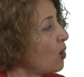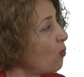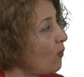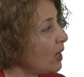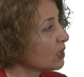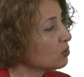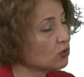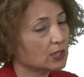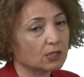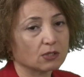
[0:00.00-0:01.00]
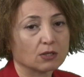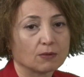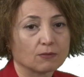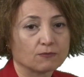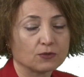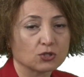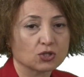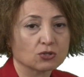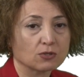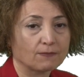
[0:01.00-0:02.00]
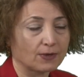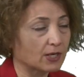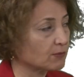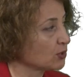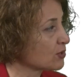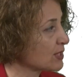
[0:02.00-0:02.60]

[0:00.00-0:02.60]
One unique feature of arabinose